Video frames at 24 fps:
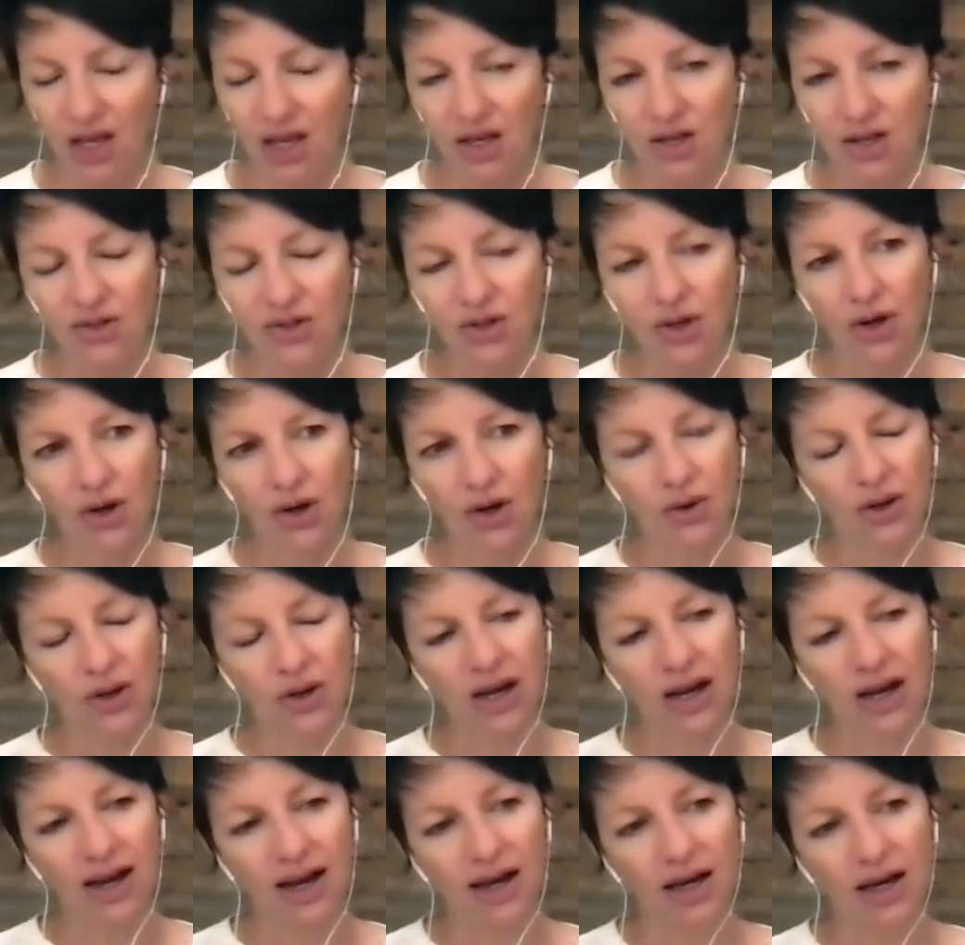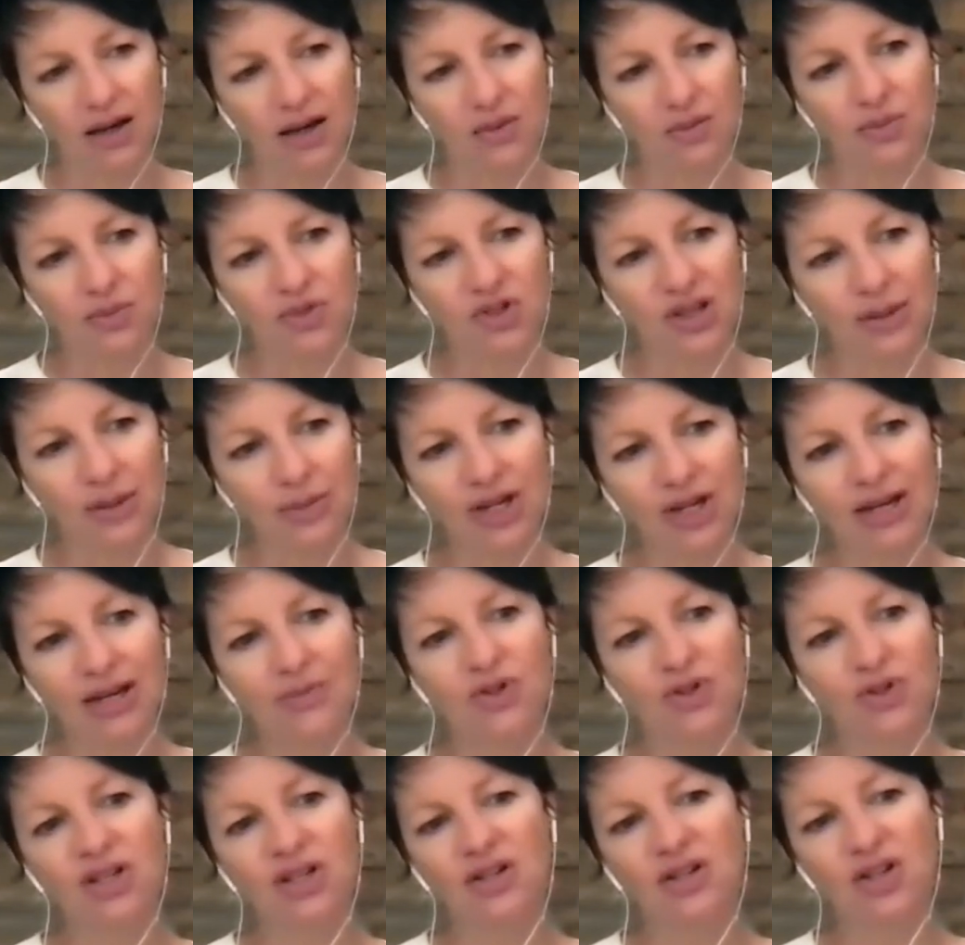So um, sometimes
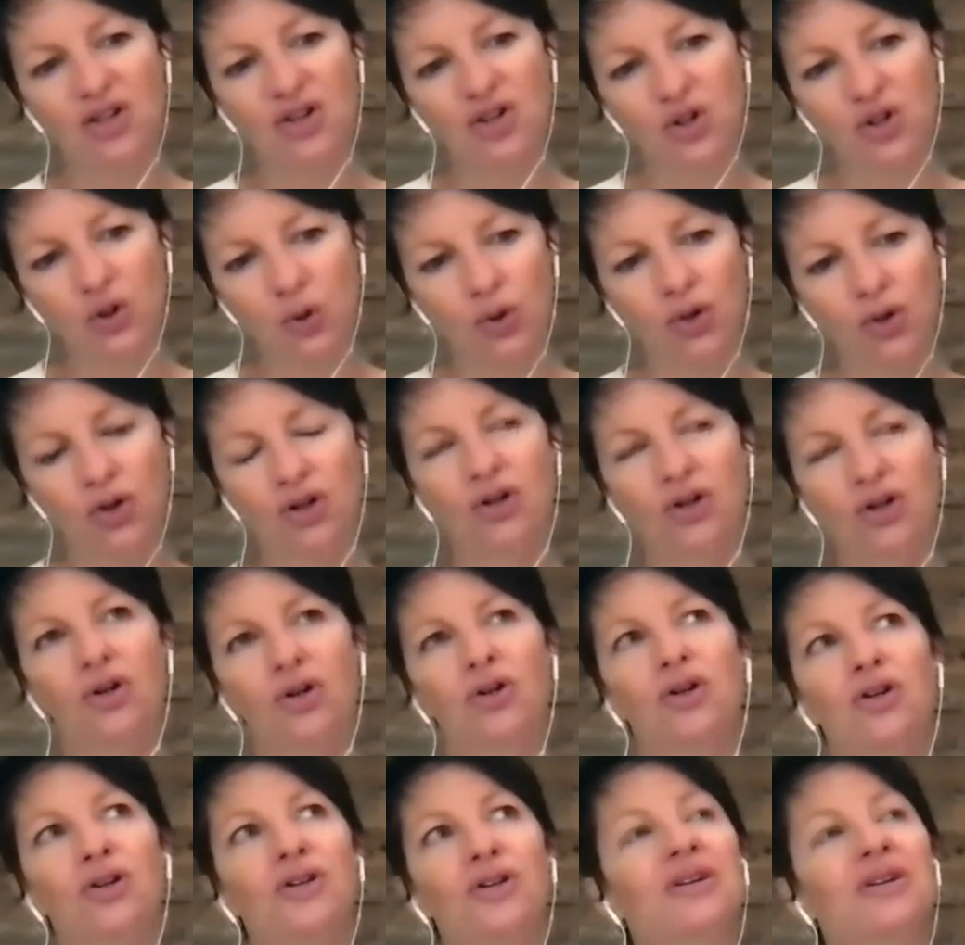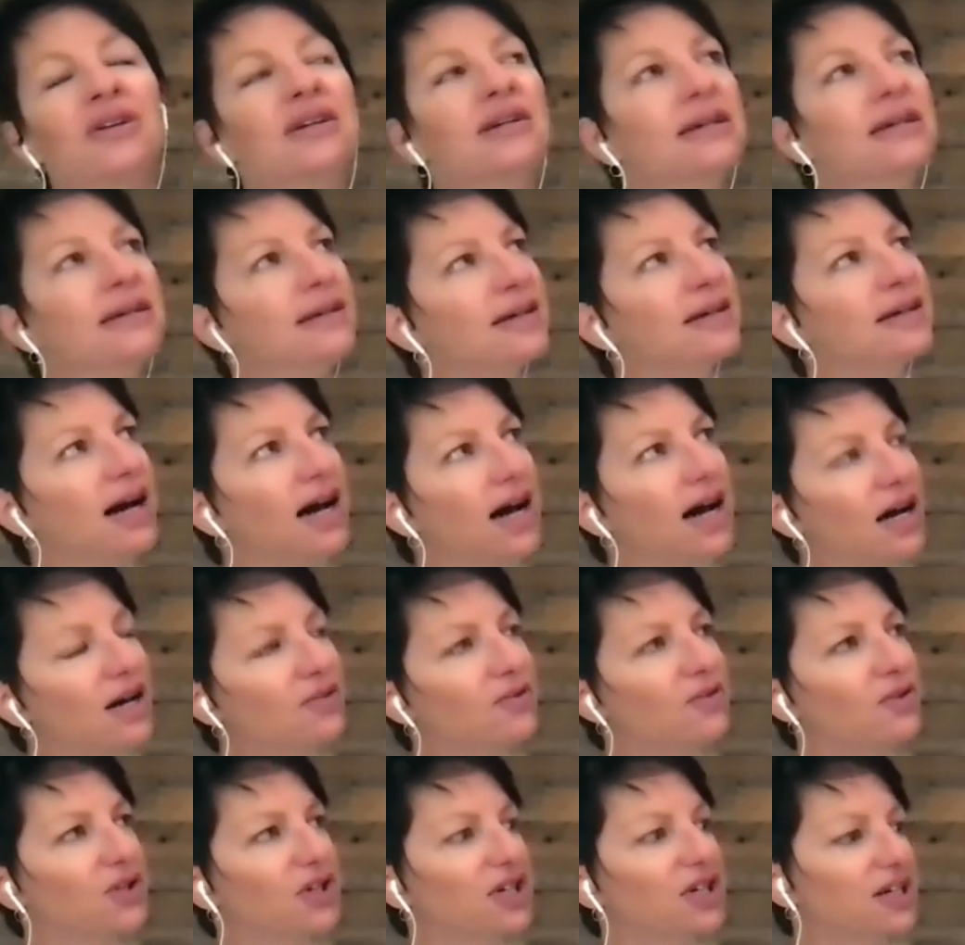these historical
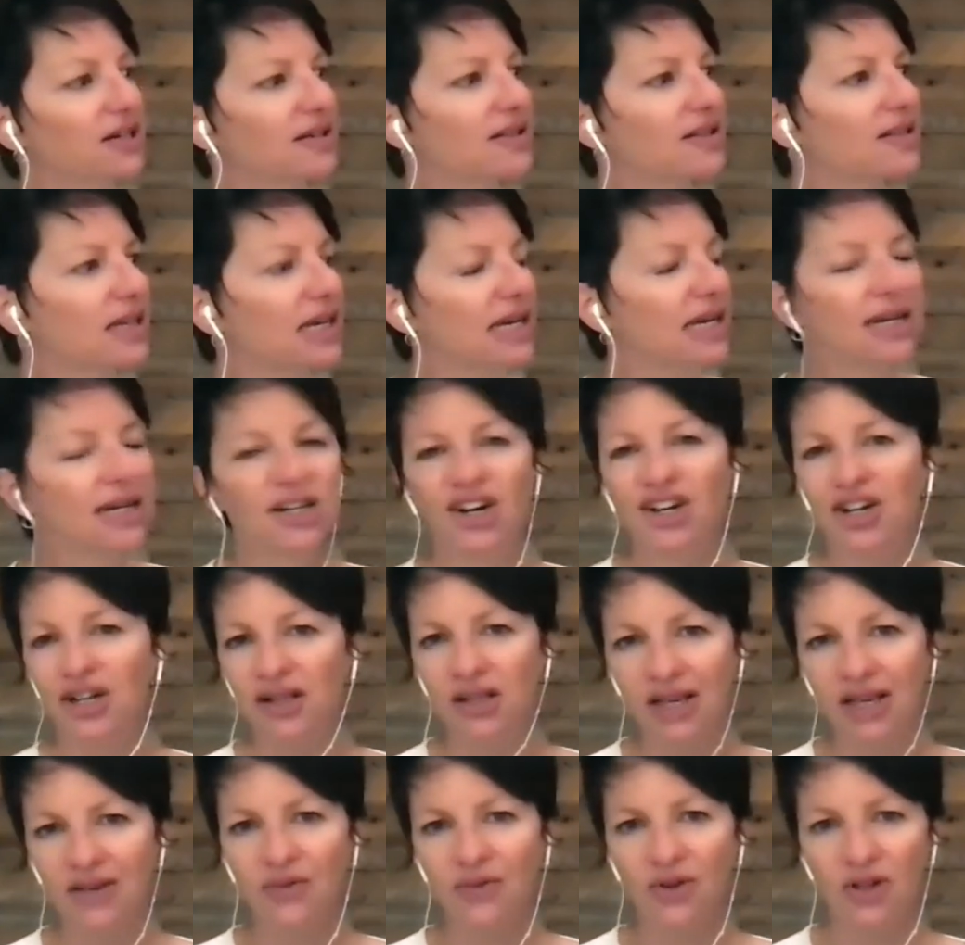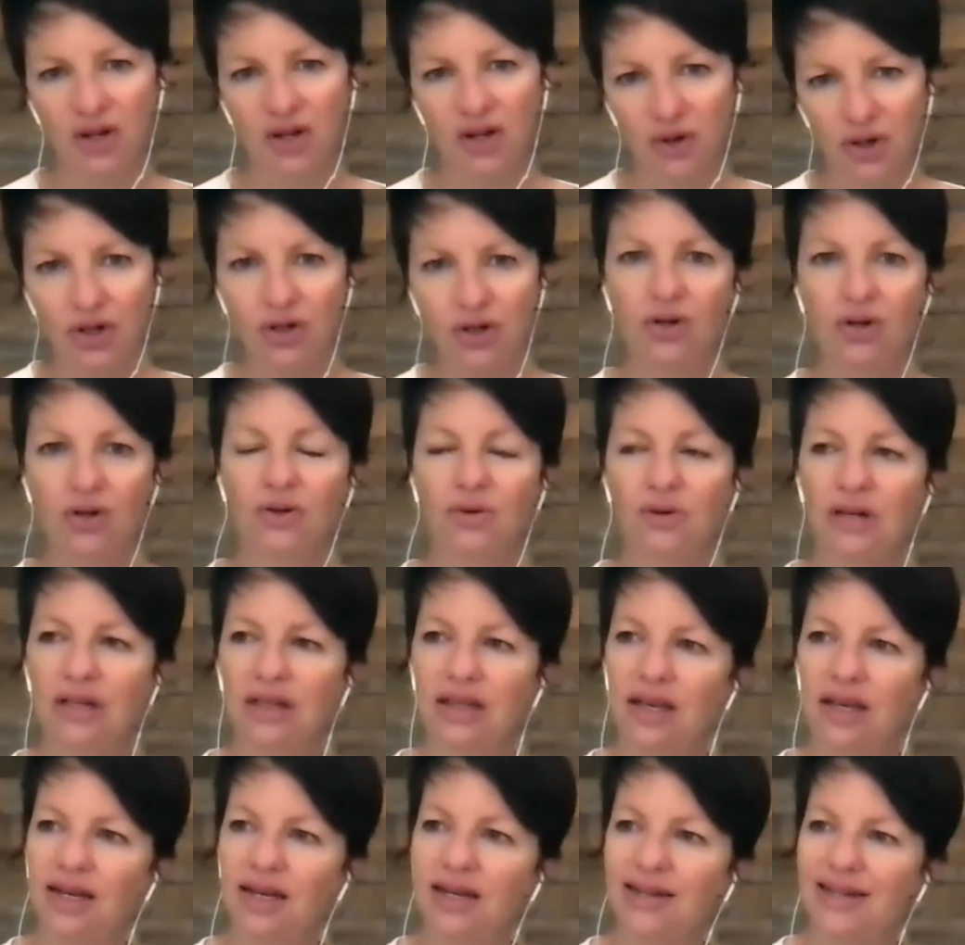conflicts take on a life of their own
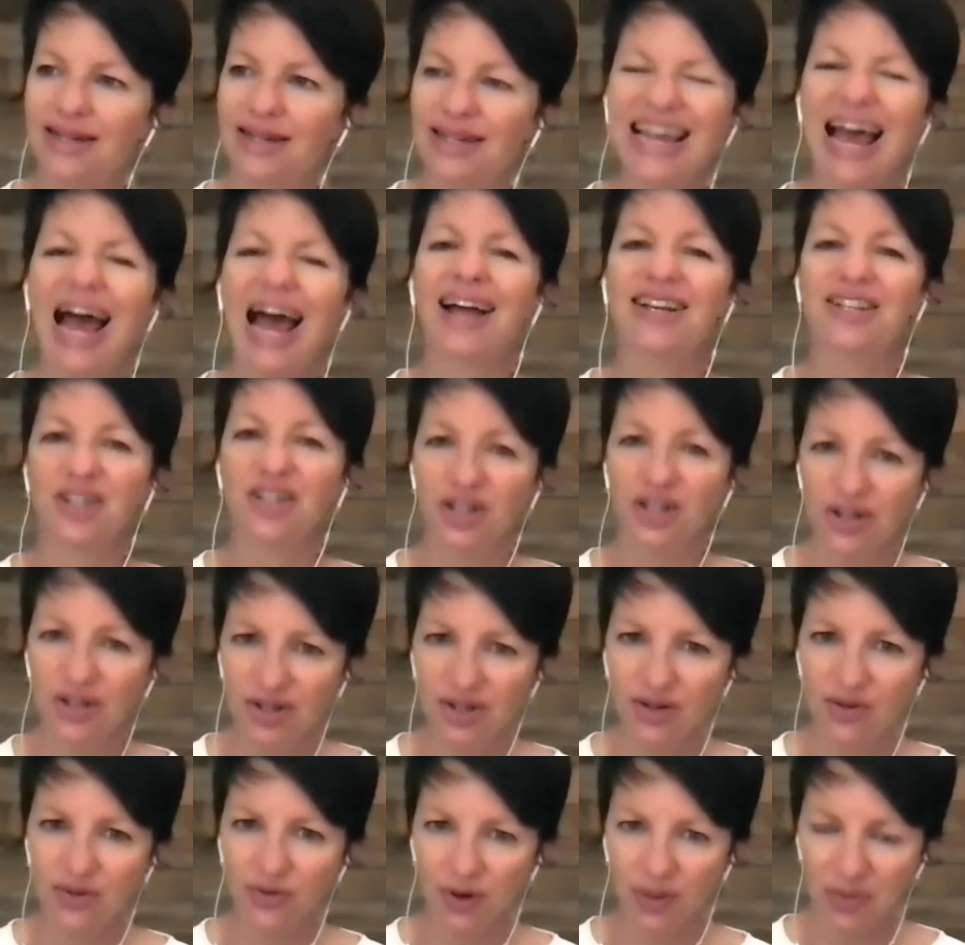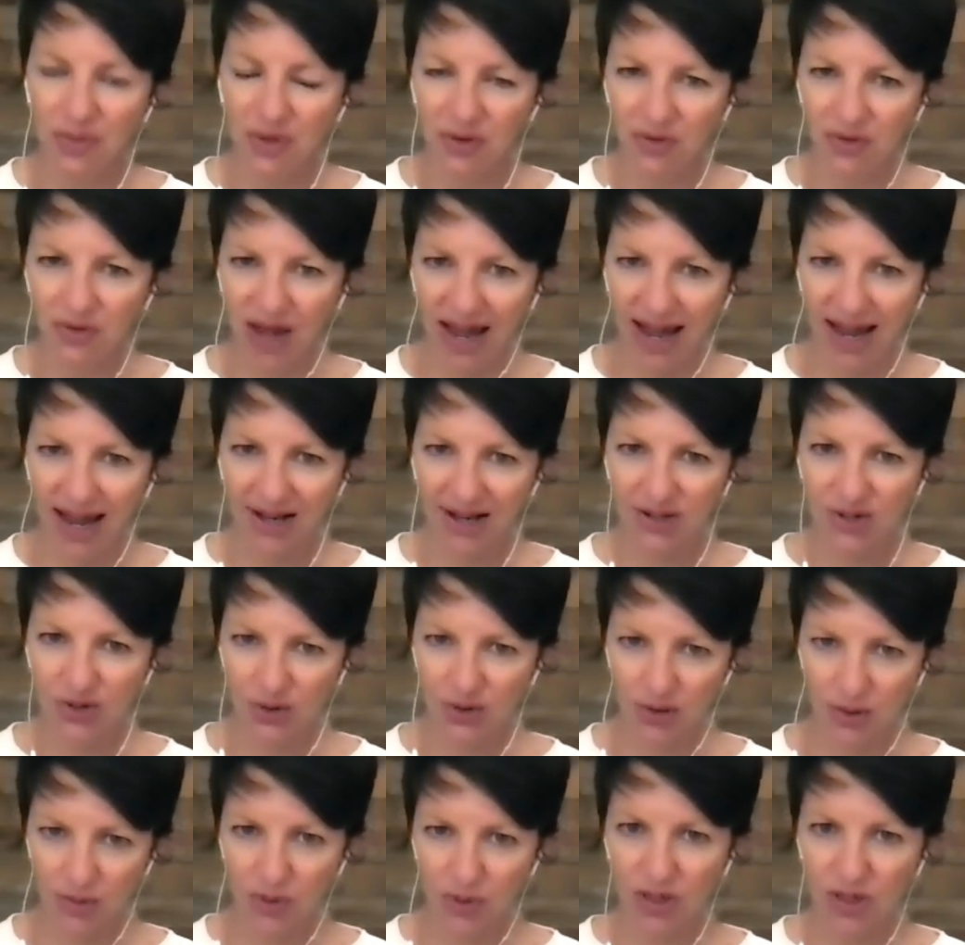that detaches from the facts or
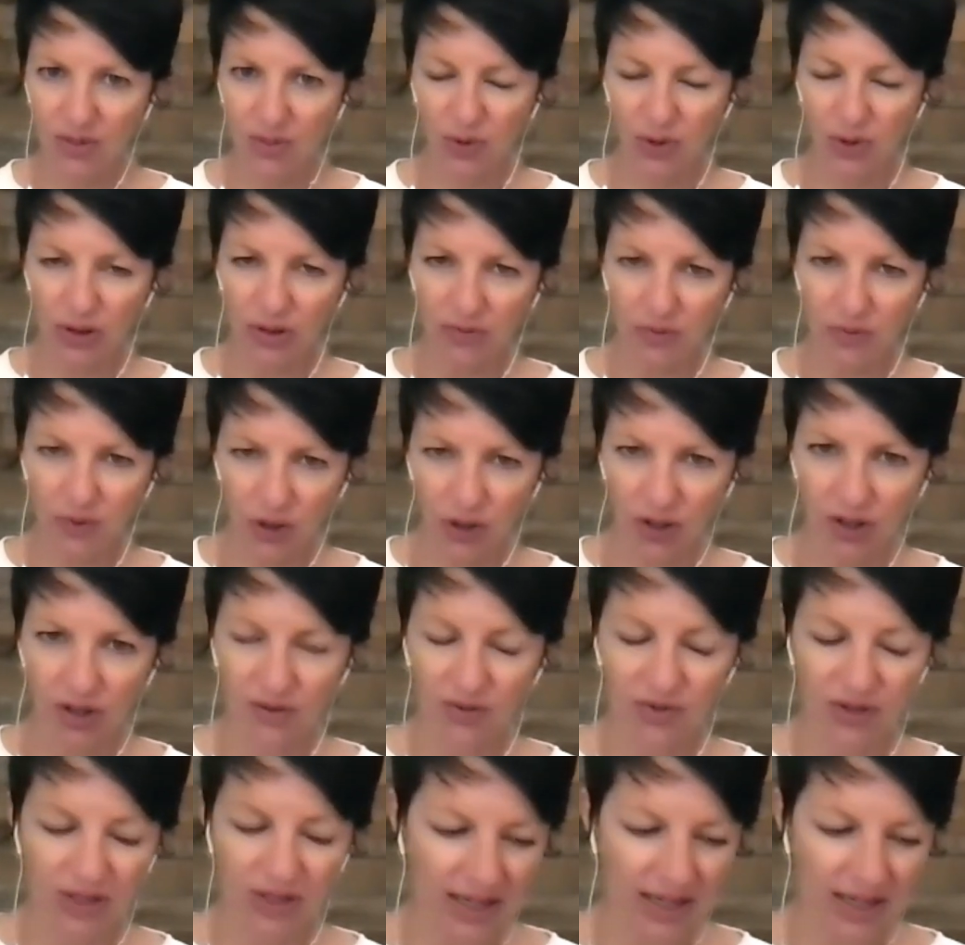the people involved.